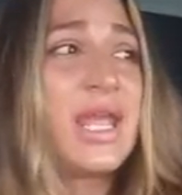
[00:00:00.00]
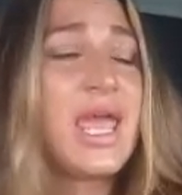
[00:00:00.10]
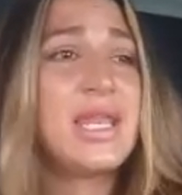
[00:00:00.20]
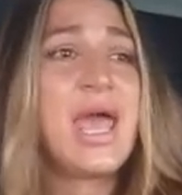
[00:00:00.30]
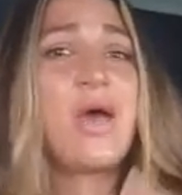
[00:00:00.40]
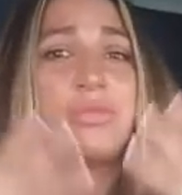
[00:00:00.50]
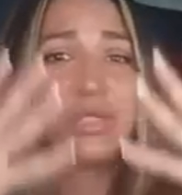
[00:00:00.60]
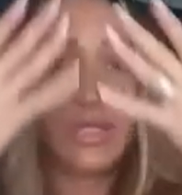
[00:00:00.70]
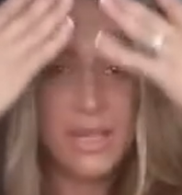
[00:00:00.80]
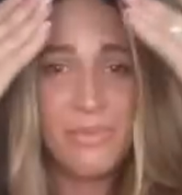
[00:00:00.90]
and that
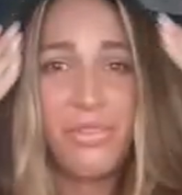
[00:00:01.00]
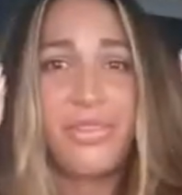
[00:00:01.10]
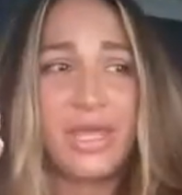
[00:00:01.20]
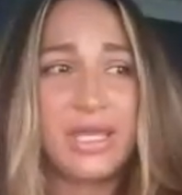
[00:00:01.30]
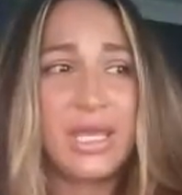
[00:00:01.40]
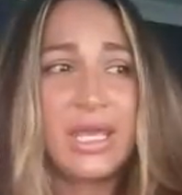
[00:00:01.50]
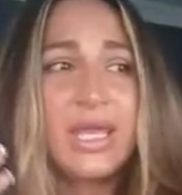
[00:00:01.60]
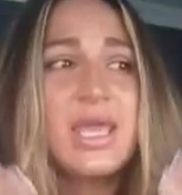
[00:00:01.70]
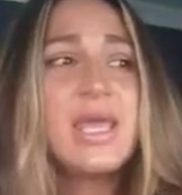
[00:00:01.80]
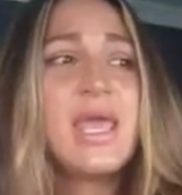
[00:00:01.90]
type of
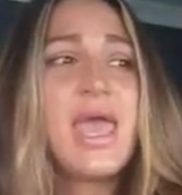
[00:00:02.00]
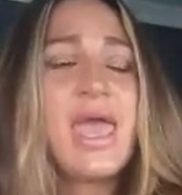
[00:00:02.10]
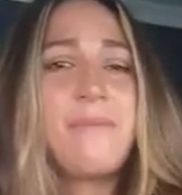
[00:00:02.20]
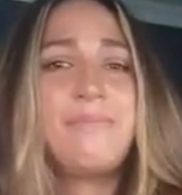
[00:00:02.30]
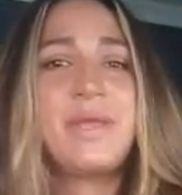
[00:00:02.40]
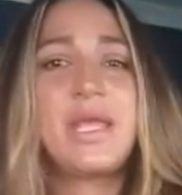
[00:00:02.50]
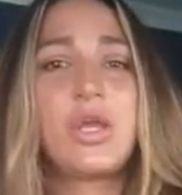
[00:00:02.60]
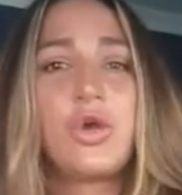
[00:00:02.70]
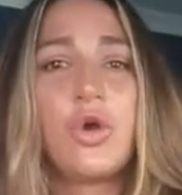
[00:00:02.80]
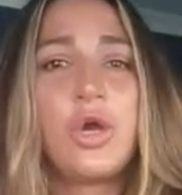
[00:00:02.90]
thinking and be
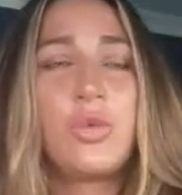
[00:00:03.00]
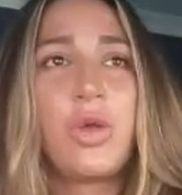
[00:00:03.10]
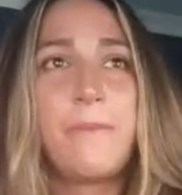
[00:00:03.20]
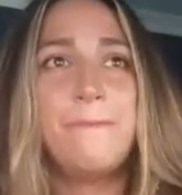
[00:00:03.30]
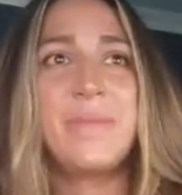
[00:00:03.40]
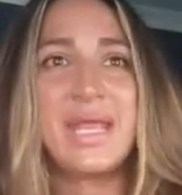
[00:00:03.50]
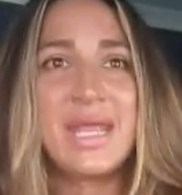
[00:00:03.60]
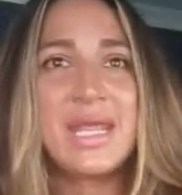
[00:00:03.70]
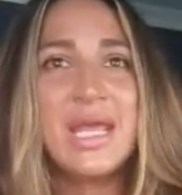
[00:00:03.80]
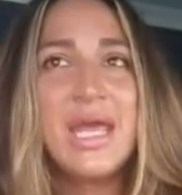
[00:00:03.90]
good with
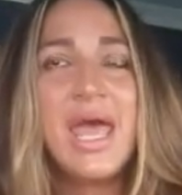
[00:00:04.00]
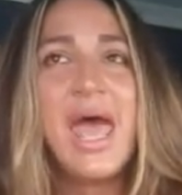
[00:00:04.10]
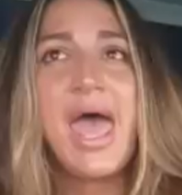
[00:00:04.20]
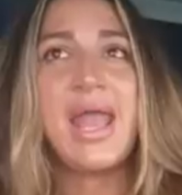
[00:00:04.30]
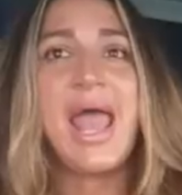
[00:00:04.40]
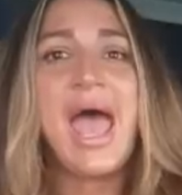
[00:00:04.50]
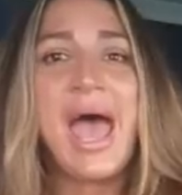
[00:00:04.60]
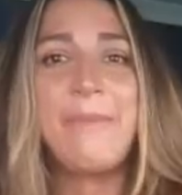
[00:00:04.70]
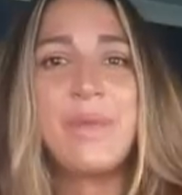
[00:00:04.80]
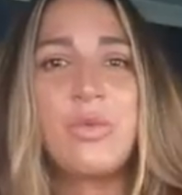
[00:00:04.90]
me and
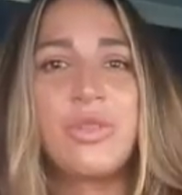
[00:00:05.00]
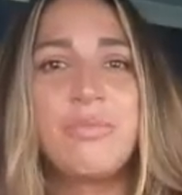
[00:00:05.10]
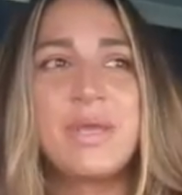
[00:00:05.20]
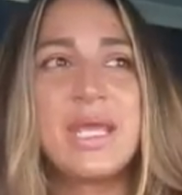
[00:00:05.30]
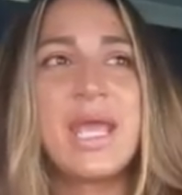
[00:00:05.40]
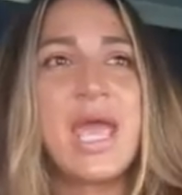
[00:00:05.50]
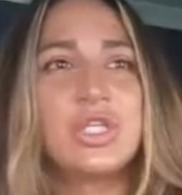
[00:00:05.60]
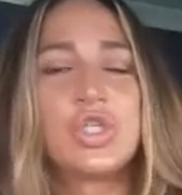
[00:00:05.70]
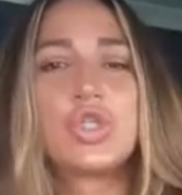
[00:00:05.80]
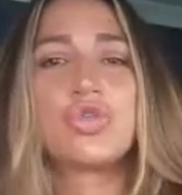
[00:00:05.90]
happy with me and
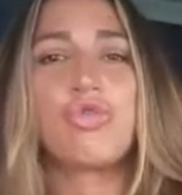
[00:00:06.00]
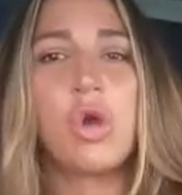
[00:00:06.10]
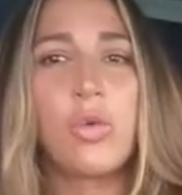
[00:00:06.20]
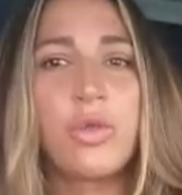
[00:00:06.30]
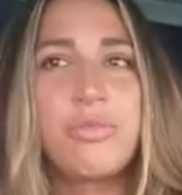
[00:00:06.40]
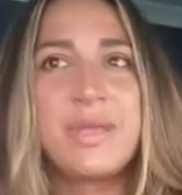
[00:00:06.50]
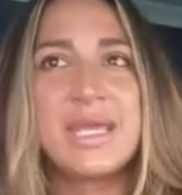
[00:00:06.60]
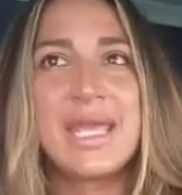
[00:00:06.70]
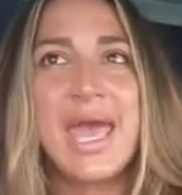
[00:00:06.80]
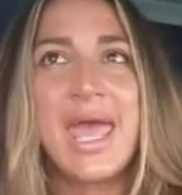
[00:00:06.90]
strong with me
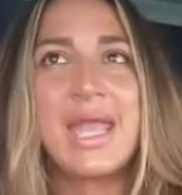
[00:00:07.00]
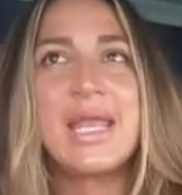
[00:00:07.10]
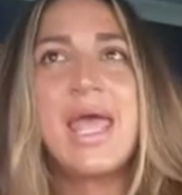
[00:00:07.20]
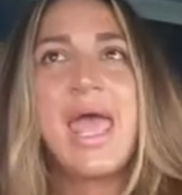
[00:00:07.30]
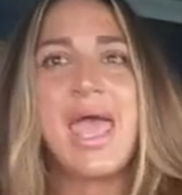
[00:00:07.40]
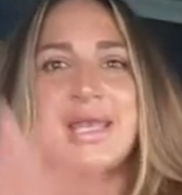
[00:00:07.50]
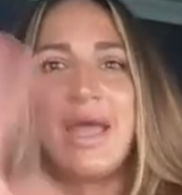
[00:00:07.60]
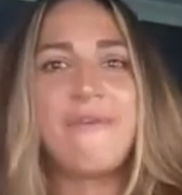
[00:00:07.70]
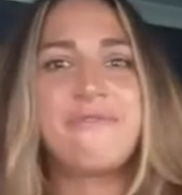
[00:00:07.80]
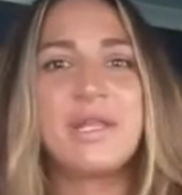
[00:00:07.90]
again, and
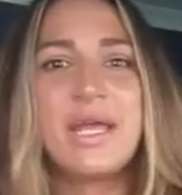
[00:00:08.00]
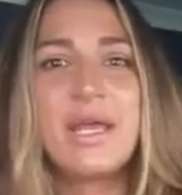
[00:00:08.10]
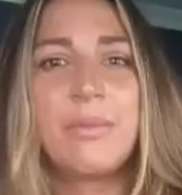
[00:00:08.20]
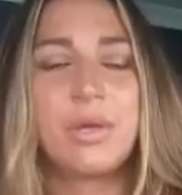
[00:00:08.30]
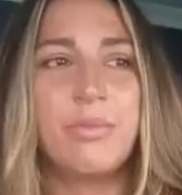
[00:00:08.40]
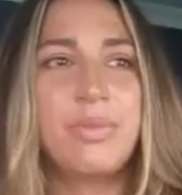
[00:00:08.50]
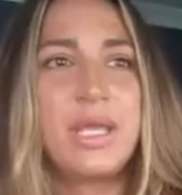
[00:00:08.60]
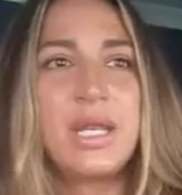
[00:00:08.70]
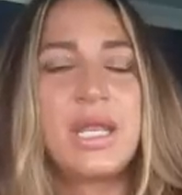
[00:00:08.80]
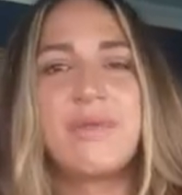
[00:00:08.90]
not feel like I'm
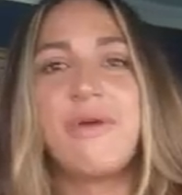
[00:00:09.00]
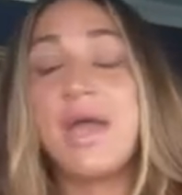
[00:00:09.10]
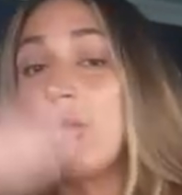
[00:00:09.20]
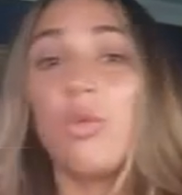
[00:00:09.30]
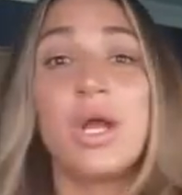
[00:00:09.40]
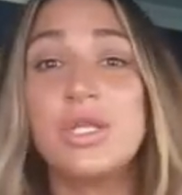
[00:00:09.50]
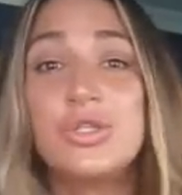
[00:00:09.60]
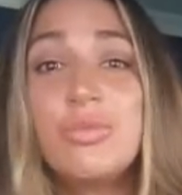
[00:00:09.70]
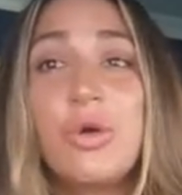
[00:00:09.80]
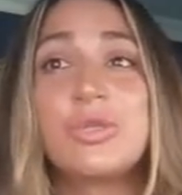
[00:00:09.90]
competing. If I don't want to
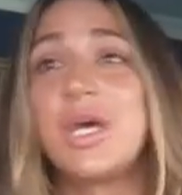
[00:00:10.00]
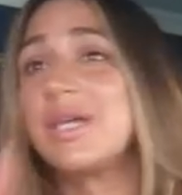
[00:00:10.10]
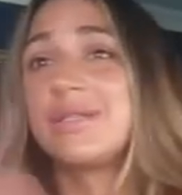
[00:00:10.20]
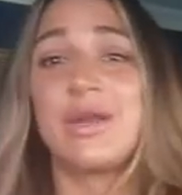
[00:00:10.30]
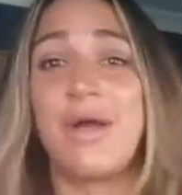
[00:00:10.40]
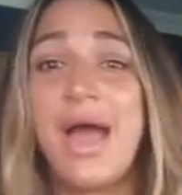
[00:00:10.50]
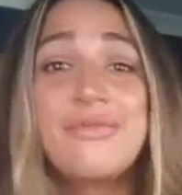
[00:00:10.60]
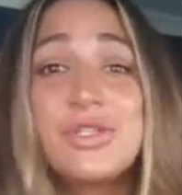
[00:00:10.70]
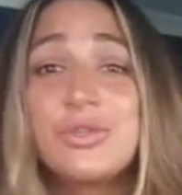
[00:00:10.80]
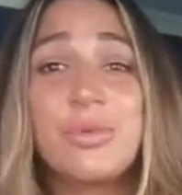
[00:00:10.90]
do Botox, I don't have
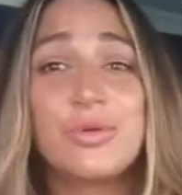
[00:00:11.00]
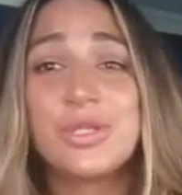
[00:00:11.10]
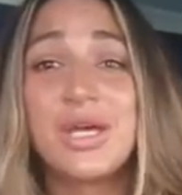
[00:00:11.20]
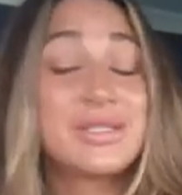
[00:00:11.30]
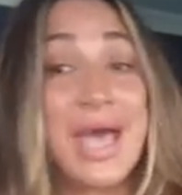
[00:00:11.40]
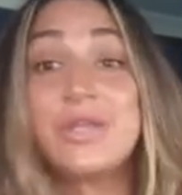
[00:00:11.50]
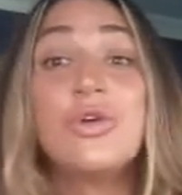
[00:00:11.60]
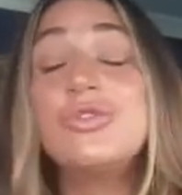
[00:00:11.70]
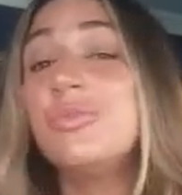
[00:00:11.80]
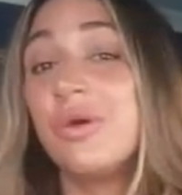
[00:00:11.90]
to do Botox. I
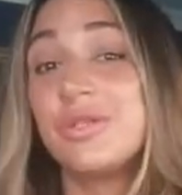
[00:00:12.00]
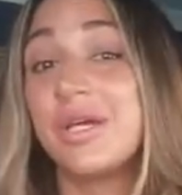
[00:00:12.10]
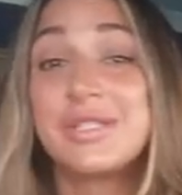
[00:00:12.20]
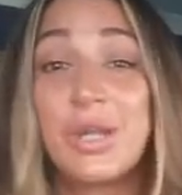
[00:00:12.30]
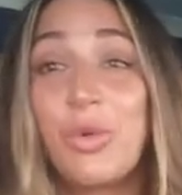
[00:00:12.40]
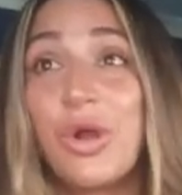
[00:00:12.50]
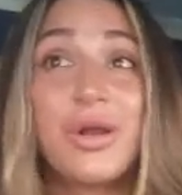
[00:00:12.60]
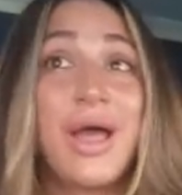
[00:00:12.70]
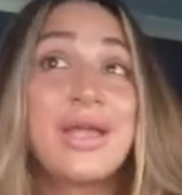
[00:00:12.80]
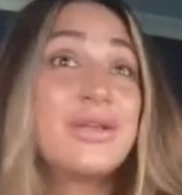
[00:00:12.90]
don't do Botox anymore.
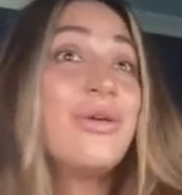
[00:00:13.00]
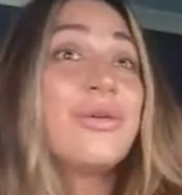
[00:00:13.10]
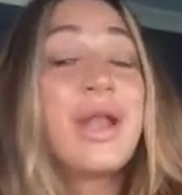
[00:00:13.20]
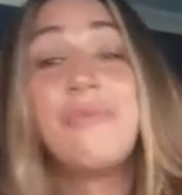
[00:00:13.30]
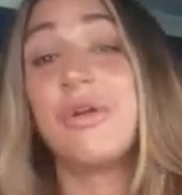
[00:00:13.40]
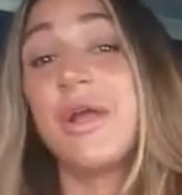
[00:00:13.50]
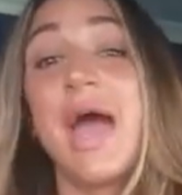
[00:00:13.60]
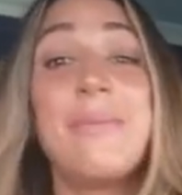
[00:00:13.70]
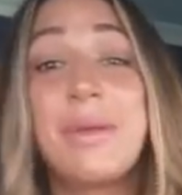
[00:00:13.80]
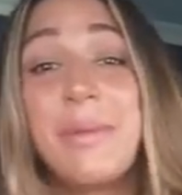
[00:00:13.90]
I don't. And I'm very
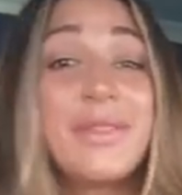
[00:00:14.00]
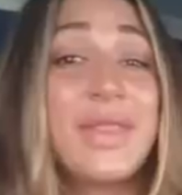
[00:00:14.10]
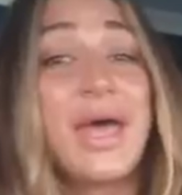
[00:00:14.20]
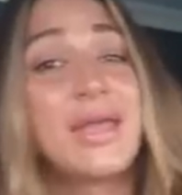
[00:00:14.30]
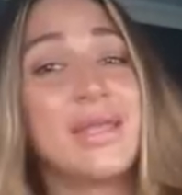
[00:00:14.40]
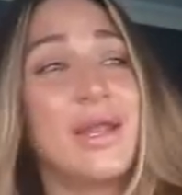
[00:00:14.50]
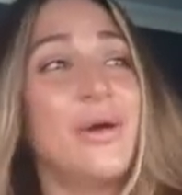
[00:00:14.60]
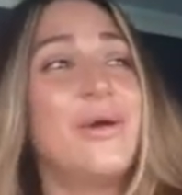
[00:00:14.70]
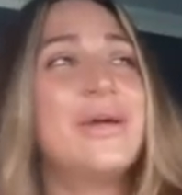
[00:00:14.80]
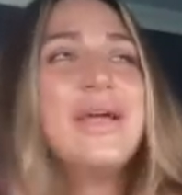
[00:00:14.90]
happy about that. You
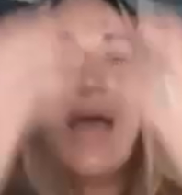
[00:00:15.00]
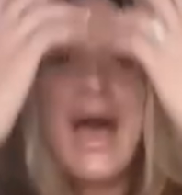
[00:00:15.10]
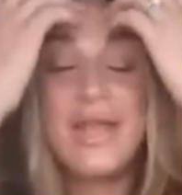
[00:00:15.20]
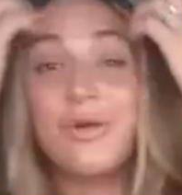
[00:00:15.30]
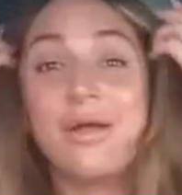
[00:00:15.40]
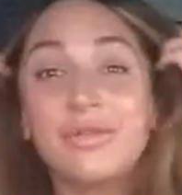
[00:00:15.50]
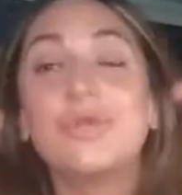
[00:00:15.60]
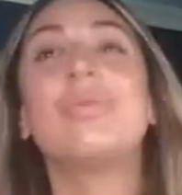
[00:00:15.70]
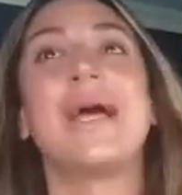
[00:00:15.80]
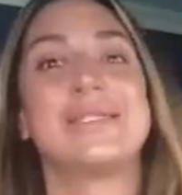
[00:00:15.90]
know, I don't
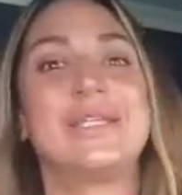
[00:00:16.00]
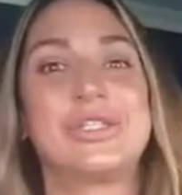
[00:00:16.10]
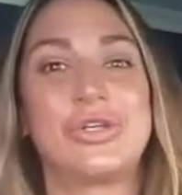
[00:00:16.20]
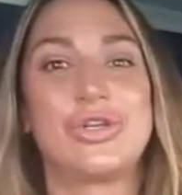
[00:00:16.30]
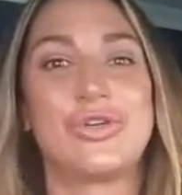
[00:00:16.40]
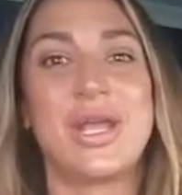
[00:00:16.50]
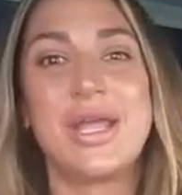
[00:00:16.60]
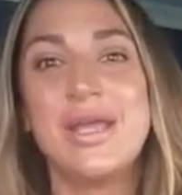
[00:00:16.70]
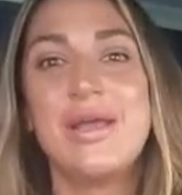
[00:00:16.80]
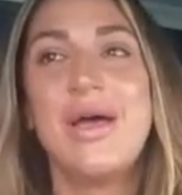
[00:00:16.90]
do plastic surgery.